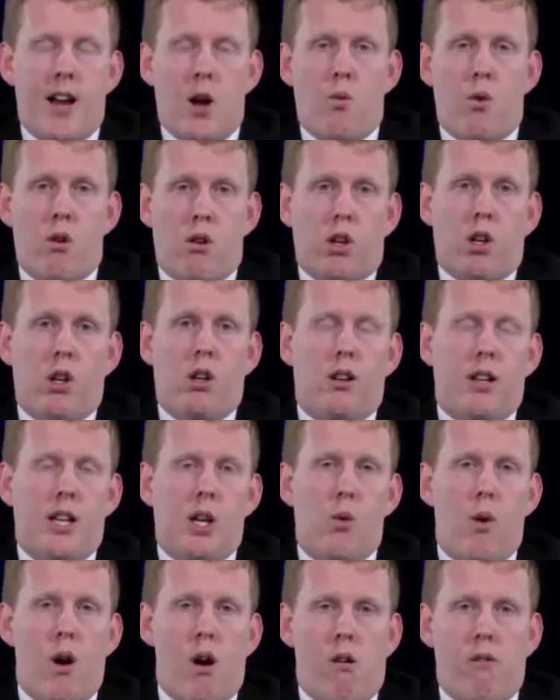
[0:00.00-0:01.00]
and we're acutely
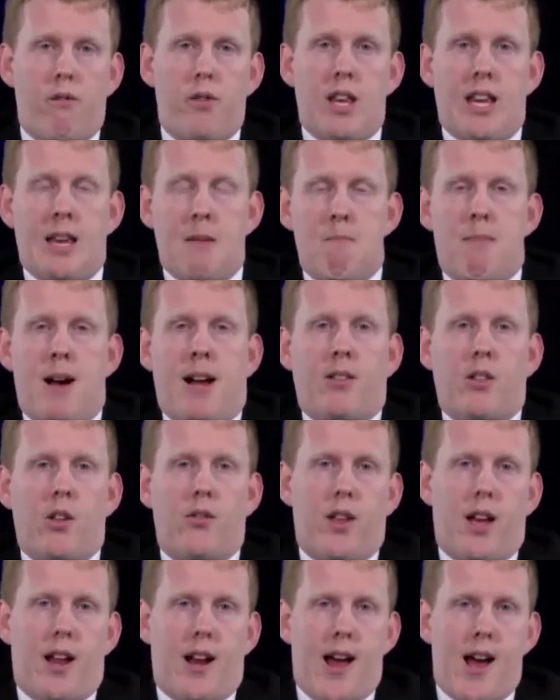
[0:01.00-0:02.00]
aware of the impact
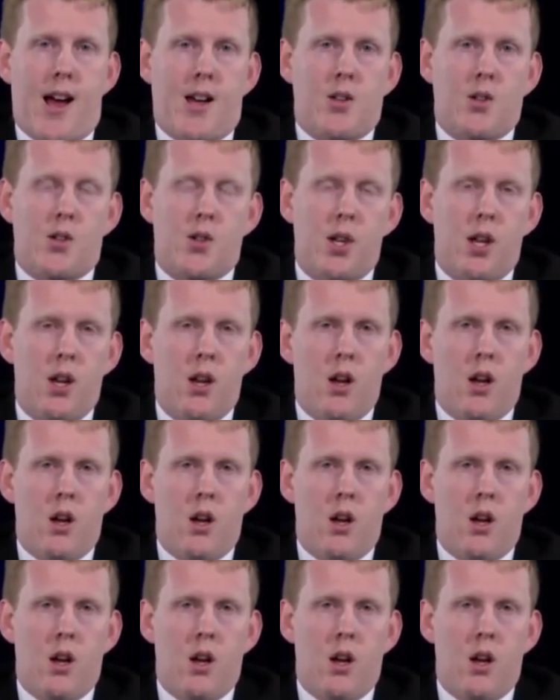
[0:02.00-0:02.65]
that that has